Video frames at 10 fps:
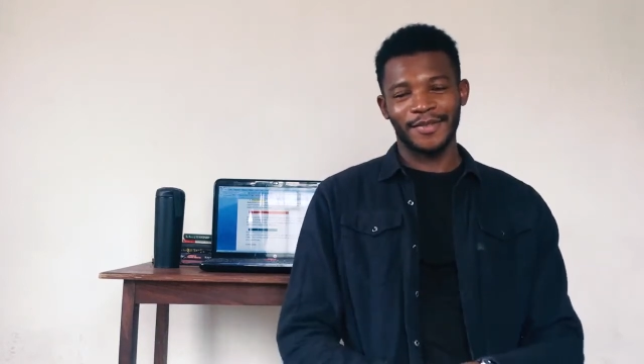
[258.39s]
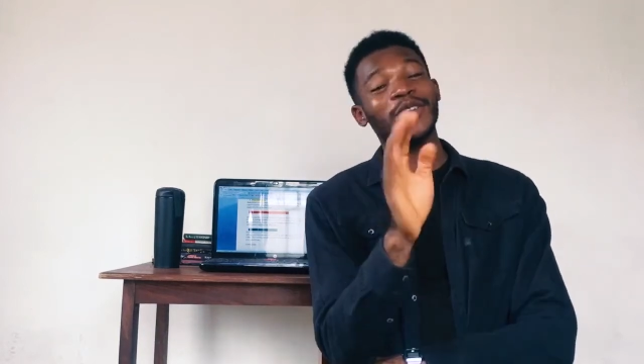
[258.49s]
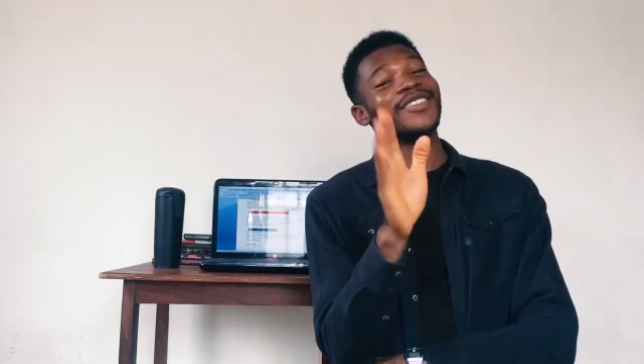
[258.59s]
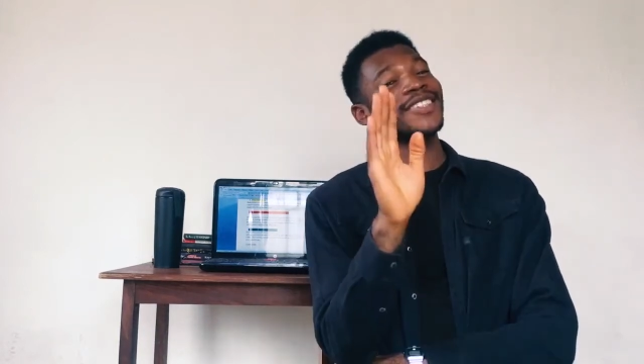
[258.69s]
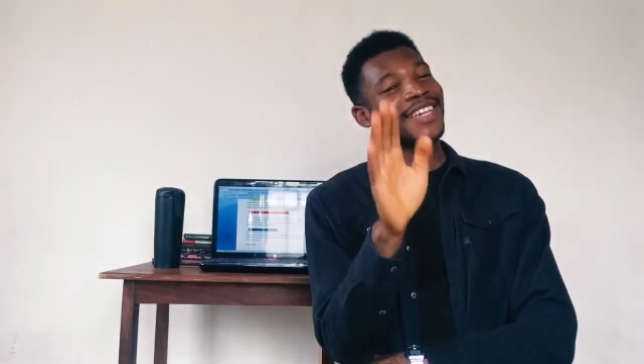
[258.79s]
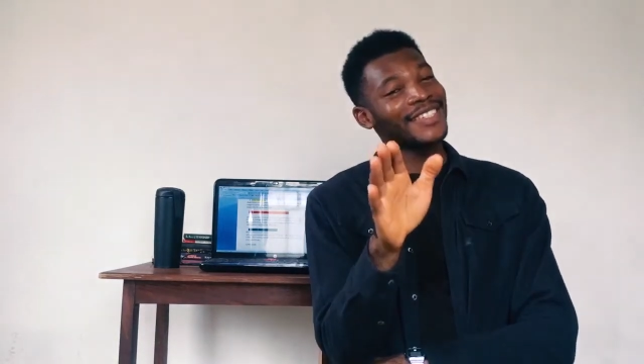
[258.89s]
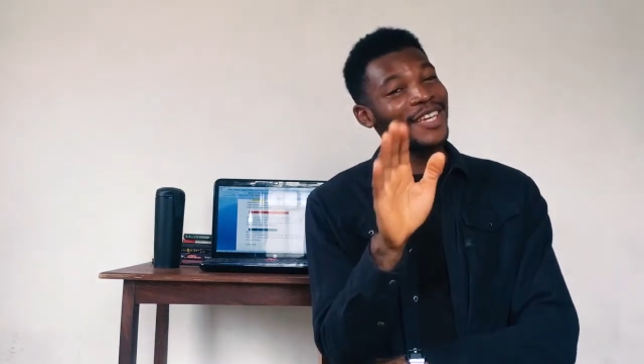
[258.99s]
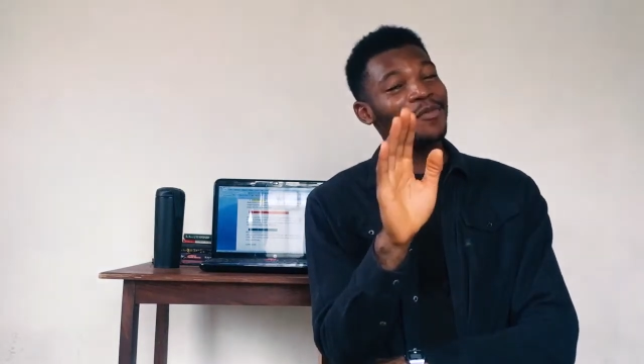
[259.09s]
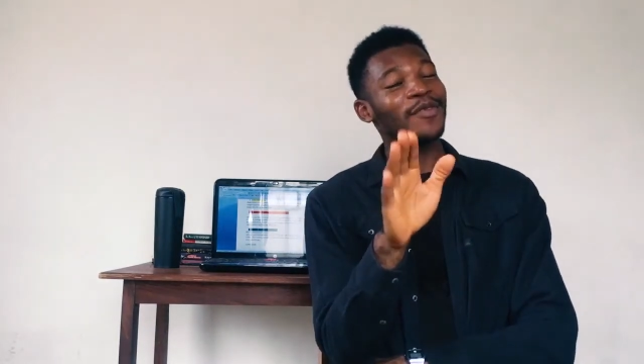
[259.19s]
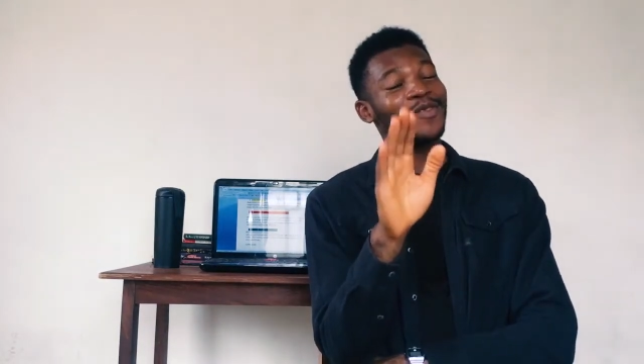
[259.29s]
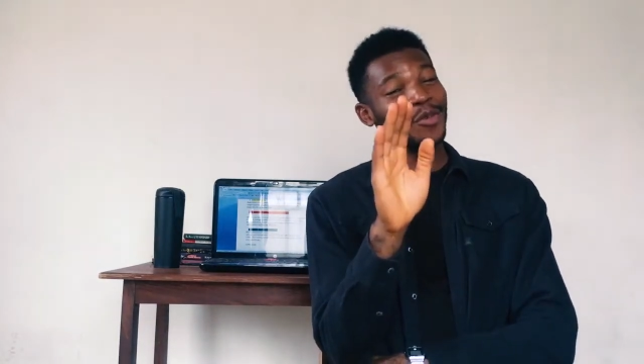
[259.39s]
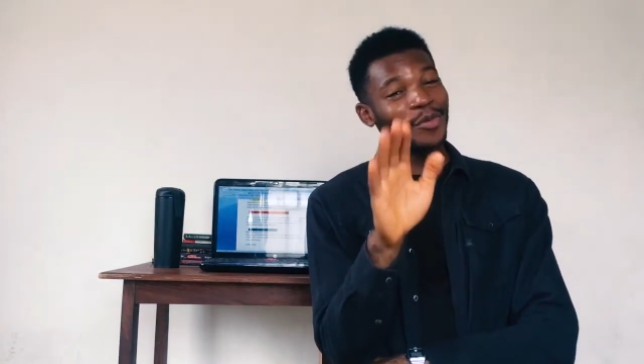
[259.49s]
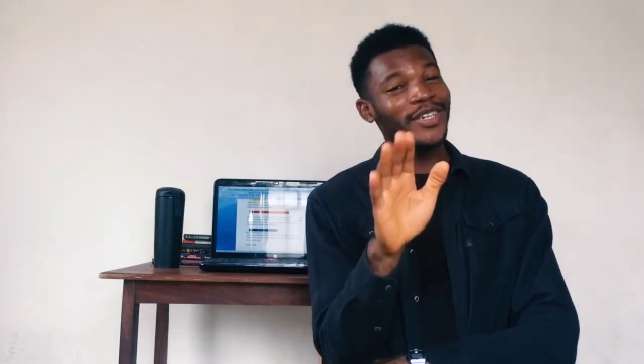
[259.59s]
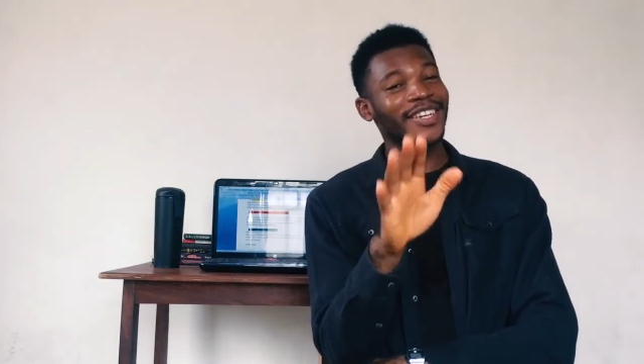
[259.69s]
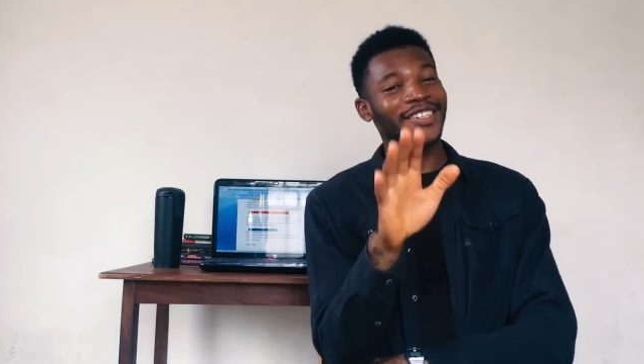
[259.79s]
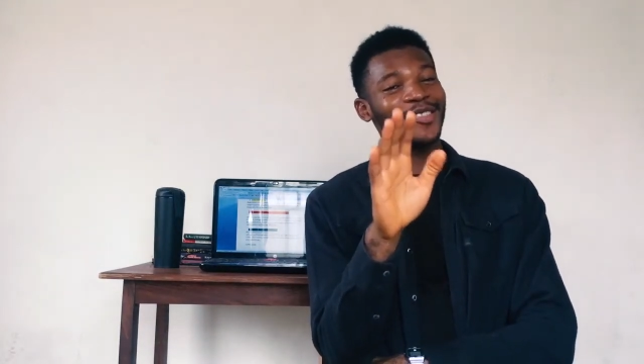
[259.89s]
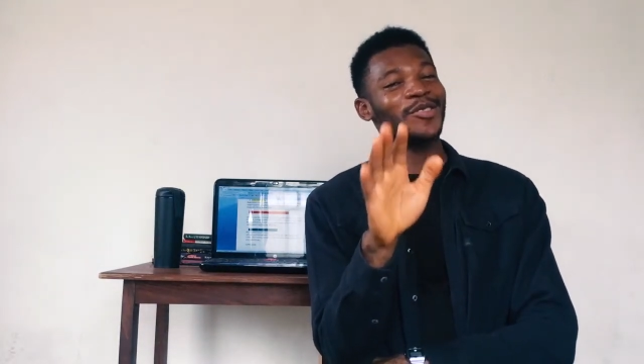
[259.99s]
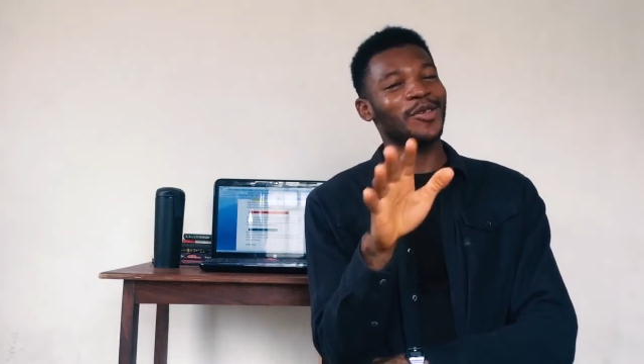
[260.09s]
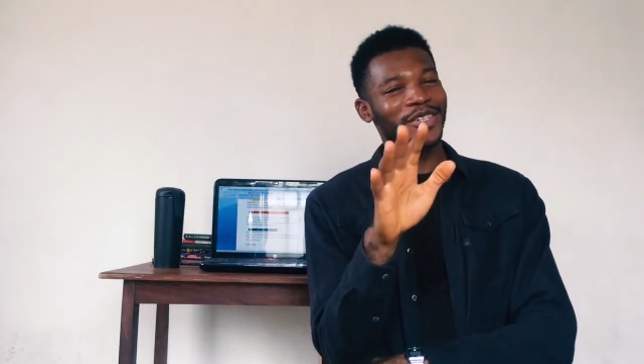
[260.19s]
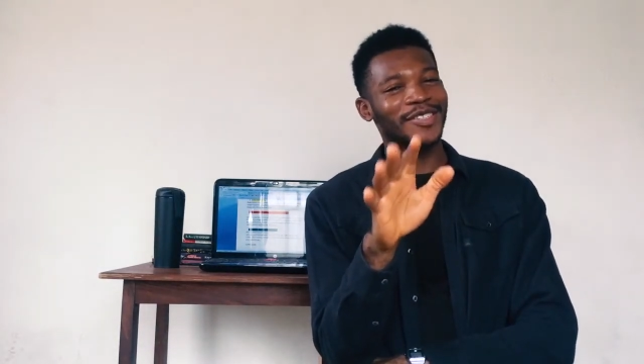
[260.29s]
but not that type of lubricant you're
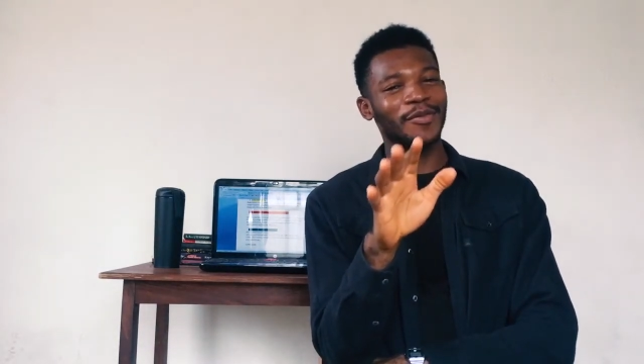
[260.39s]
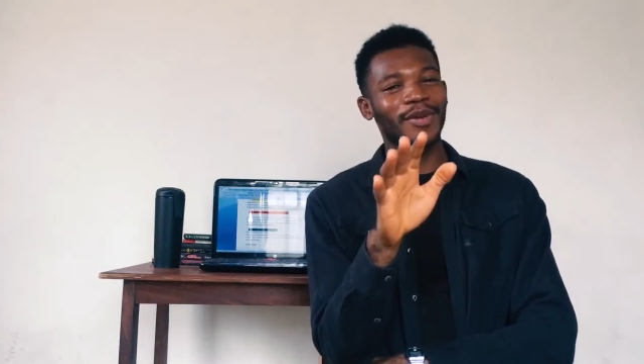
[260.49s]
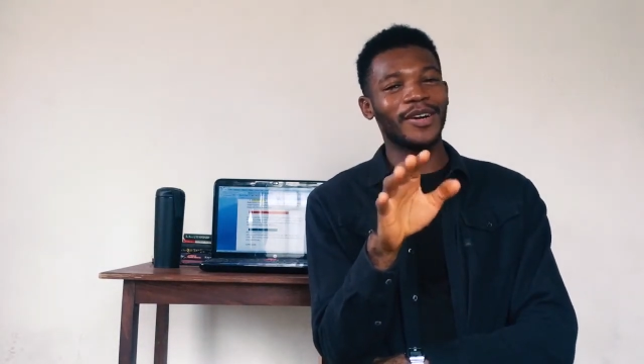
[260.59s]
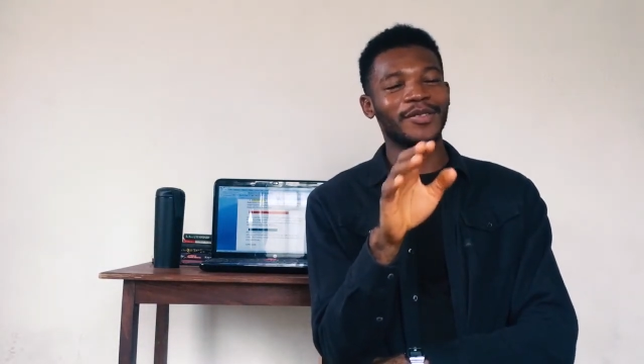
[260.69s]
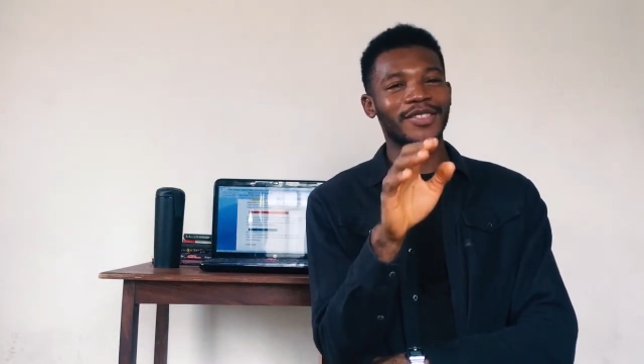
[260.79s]
talking about.